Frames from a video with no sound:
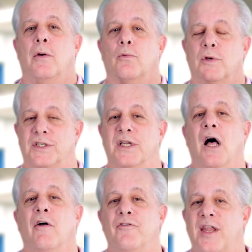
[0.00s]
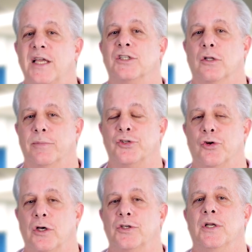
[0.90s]
resolve nasal
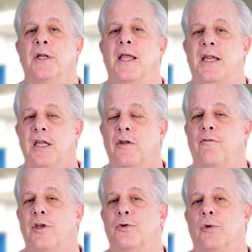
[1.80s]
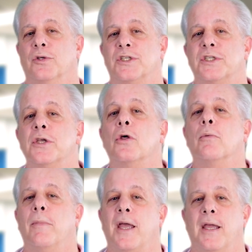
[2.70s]
obstruction, an individual still
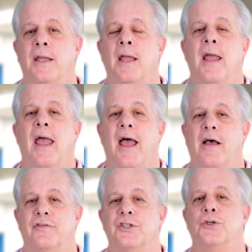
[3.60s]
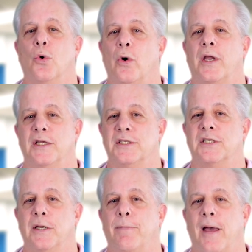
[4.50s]
may have snoring and
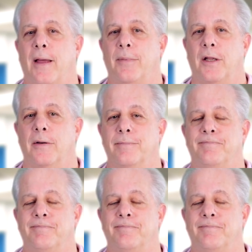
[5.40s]
sleep apnea.